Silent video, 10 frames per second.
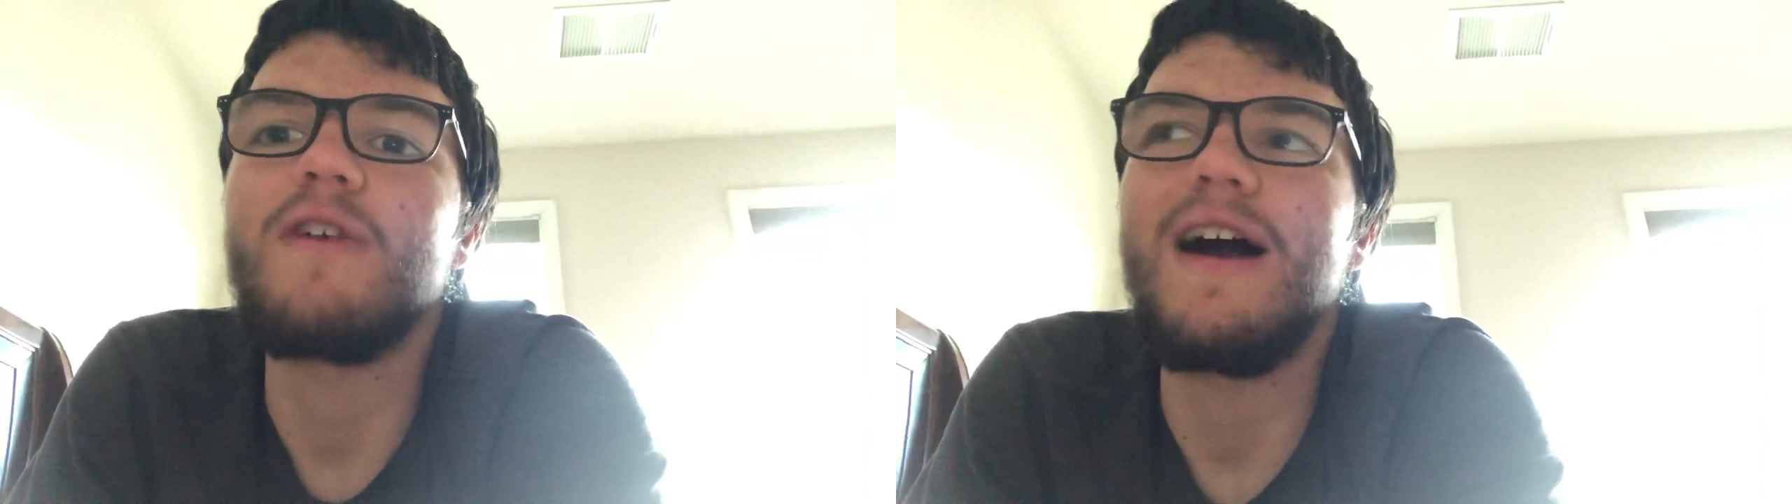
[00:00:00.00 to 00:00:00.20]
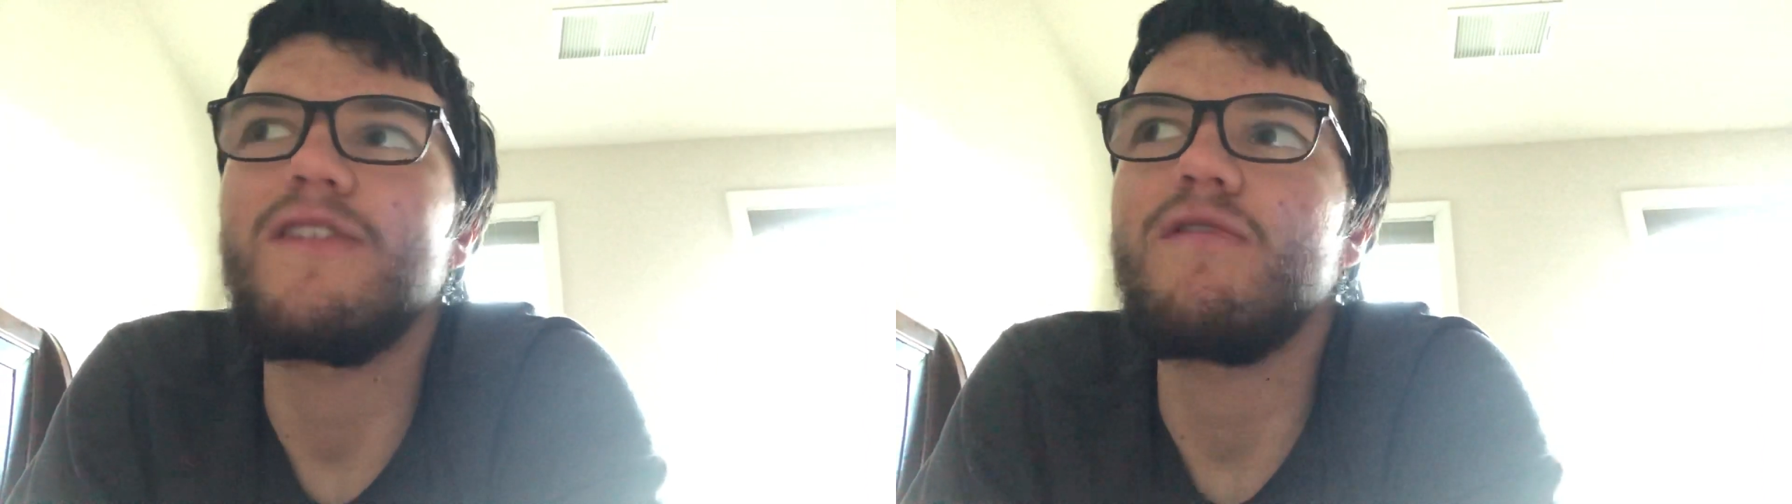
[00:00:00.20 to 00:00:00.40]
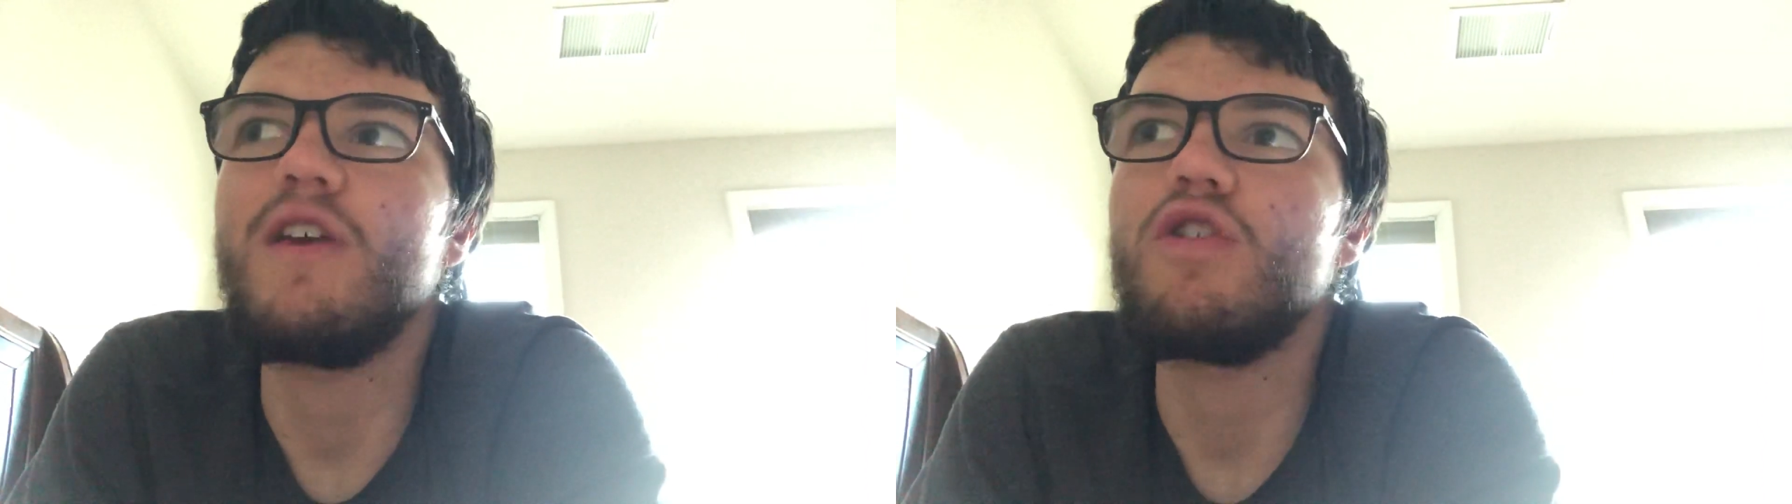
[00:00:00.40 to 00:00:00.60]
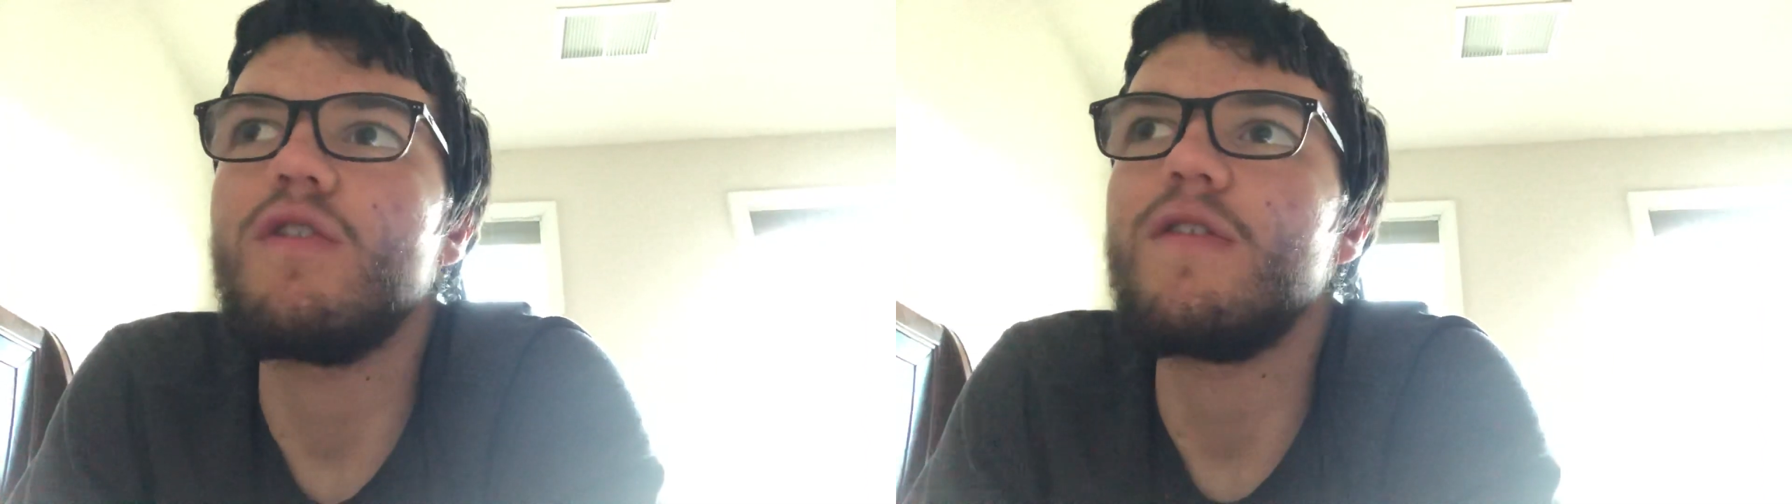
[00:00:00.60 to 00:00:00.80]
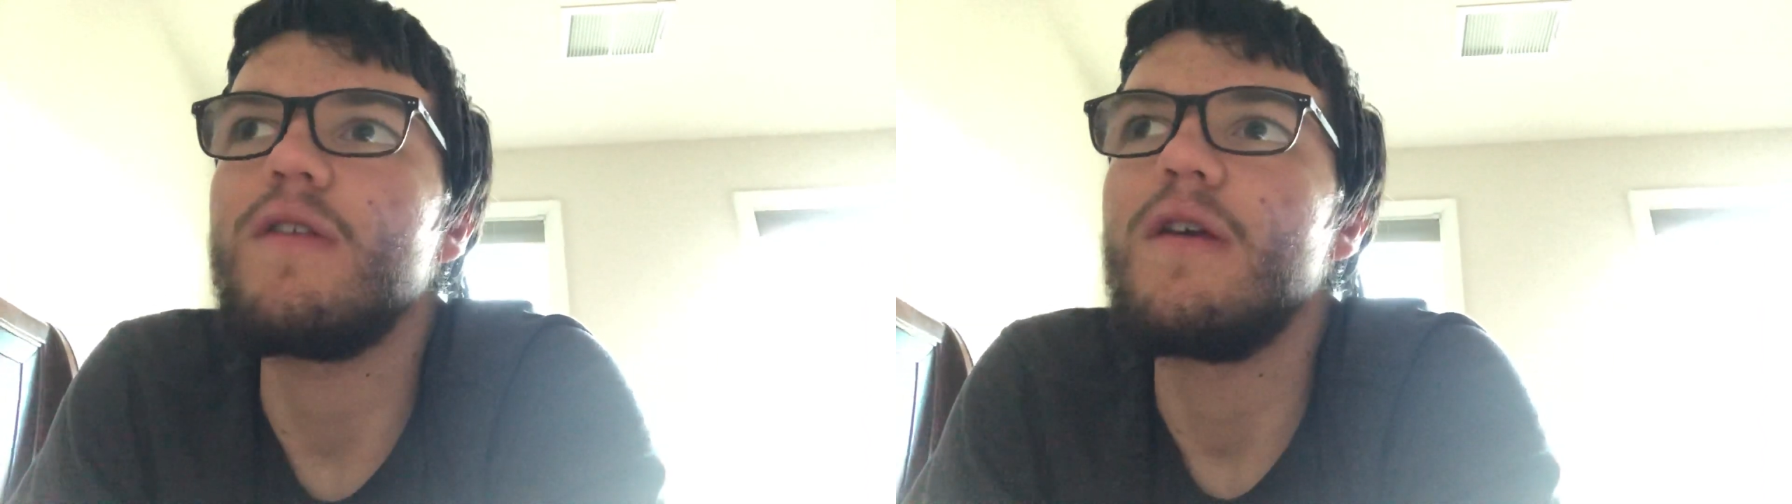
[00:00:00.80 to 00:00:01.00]

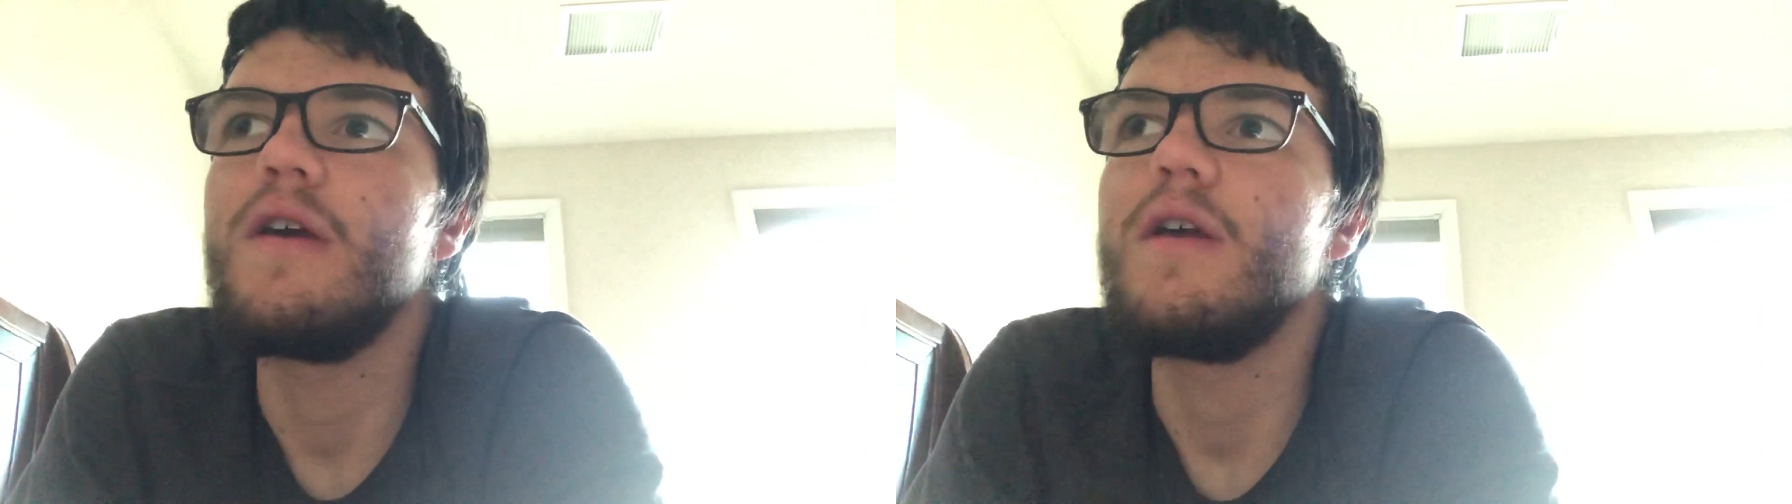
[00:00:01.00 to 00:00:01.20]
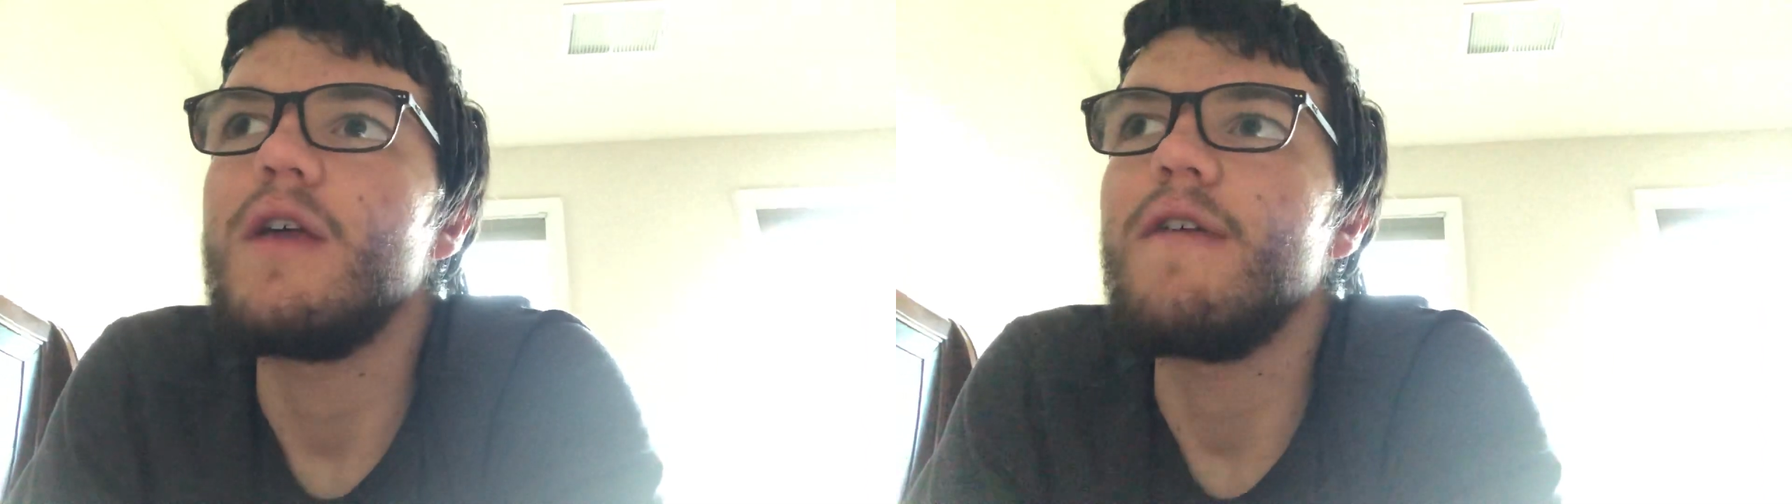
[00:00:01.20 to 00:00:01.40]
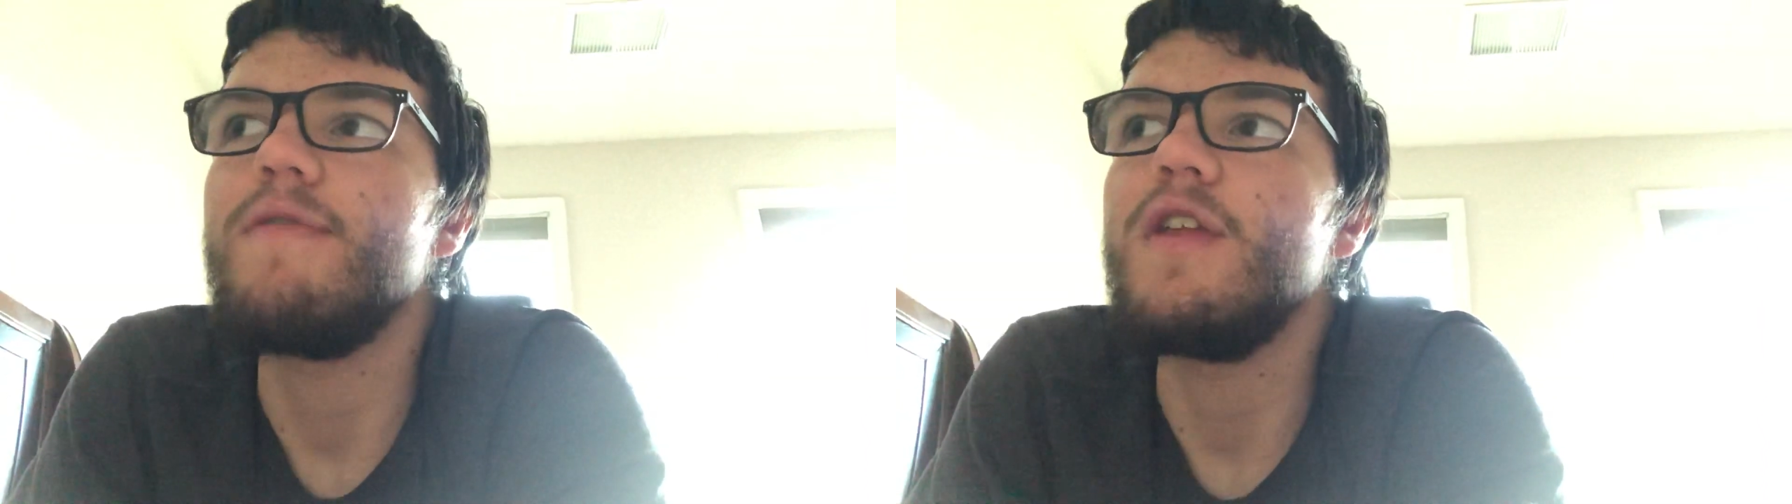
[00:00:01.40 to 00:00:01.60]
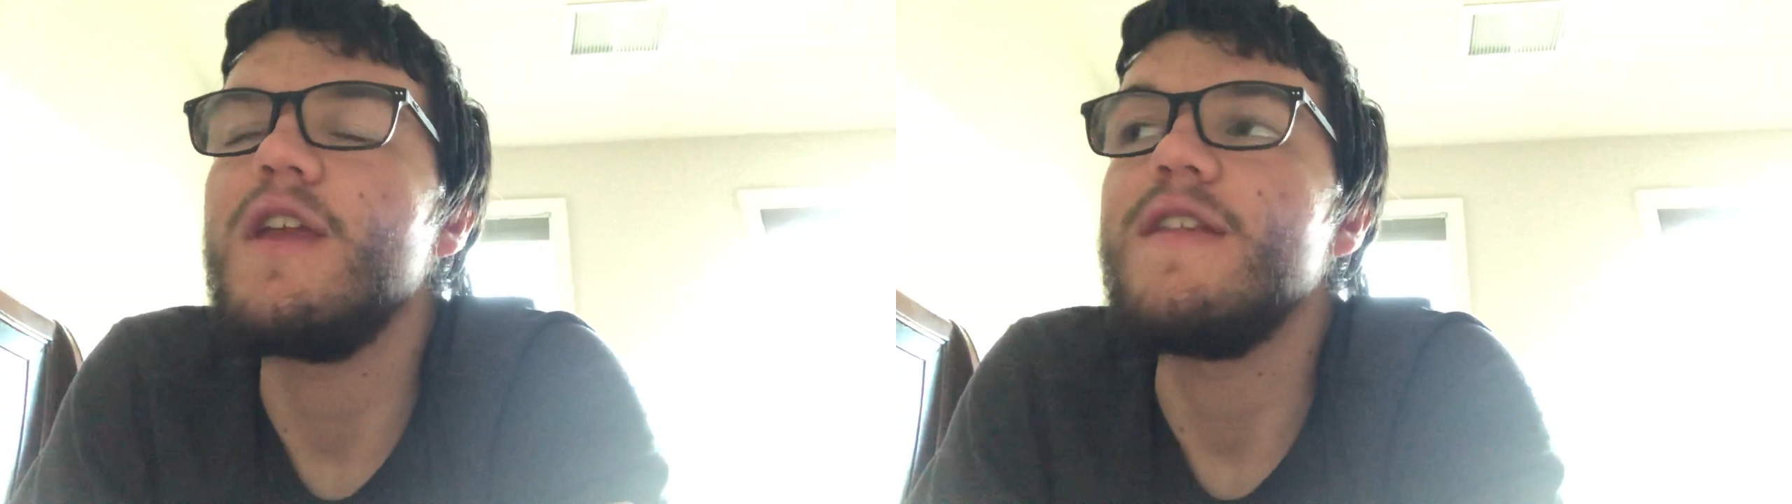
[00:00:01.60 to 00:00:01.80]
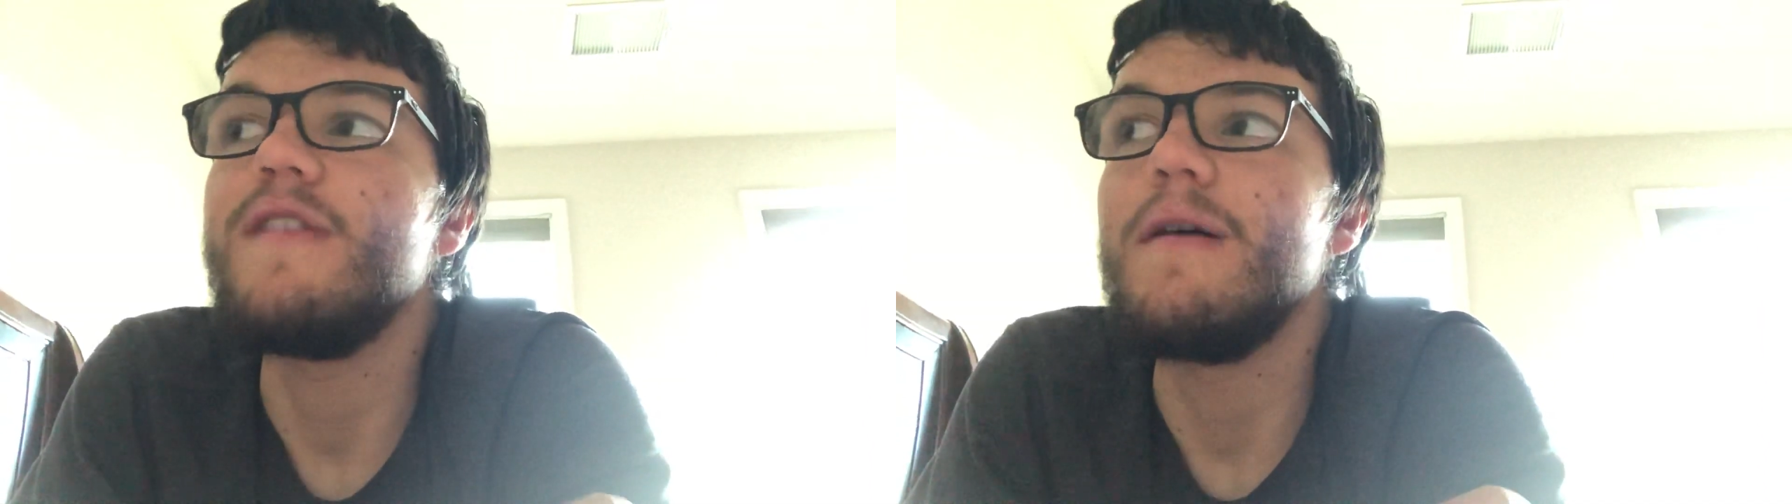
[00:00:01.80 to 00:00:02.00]
consultations if you
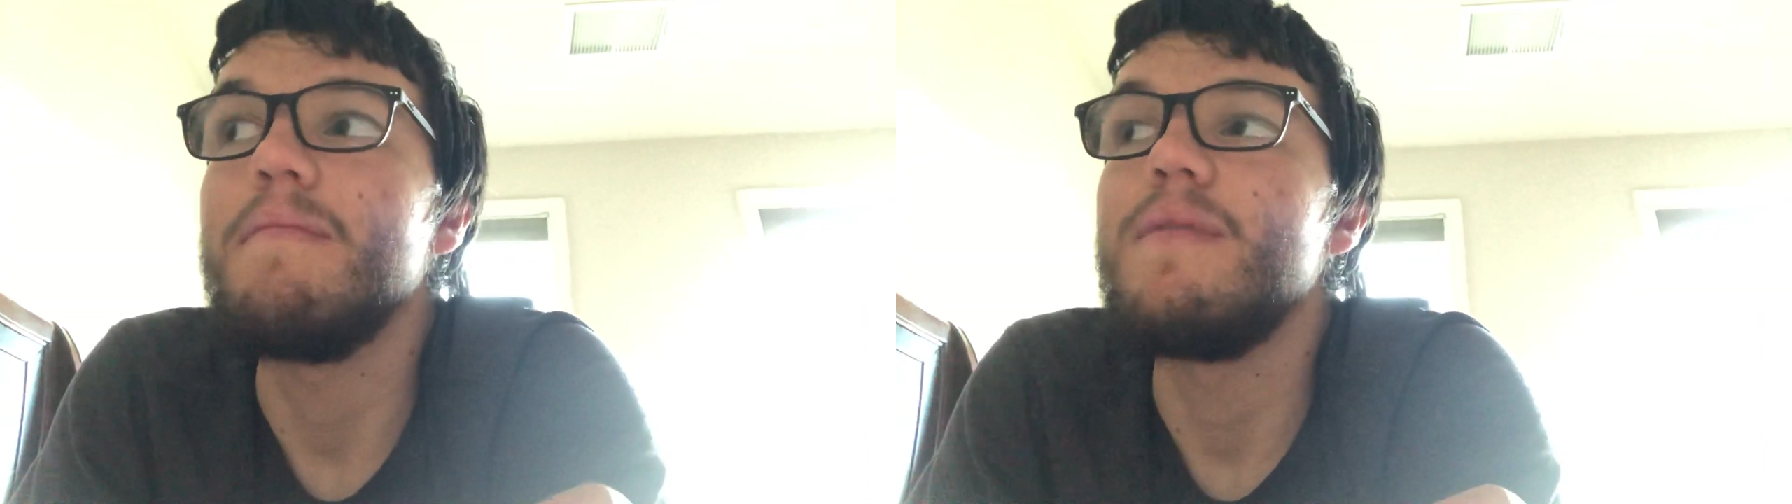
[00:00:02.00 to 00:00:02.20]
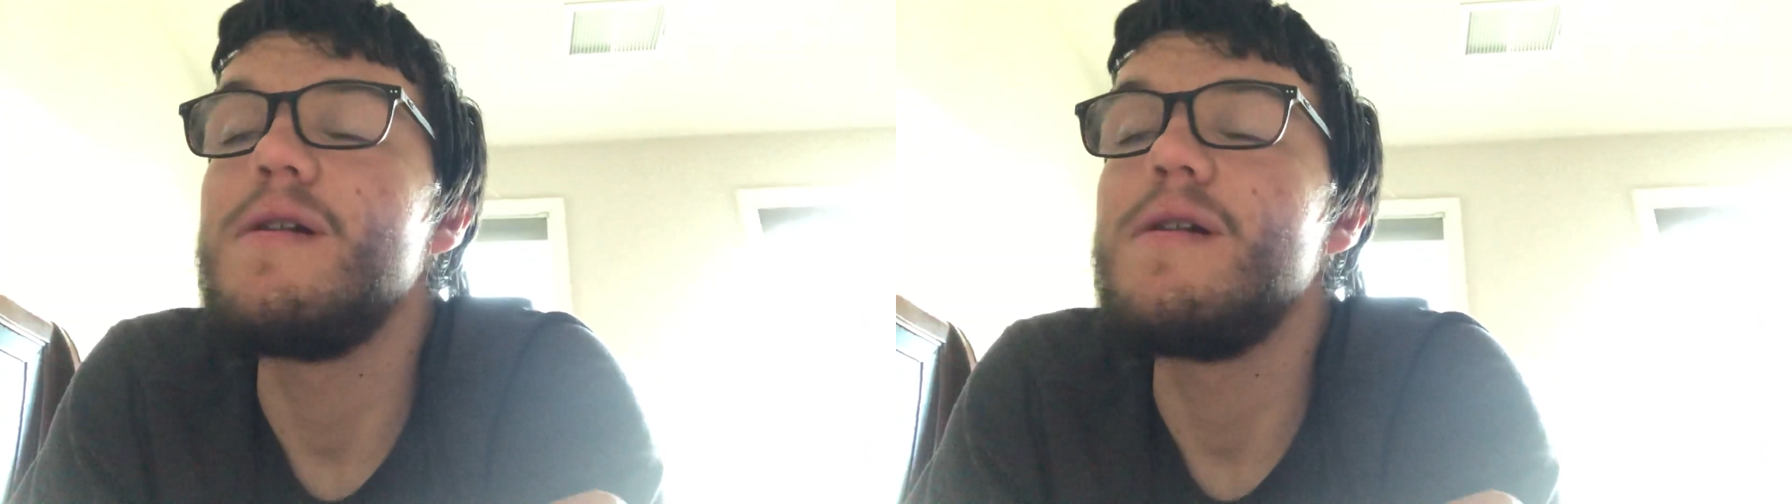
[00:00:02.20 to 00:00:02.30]
need them.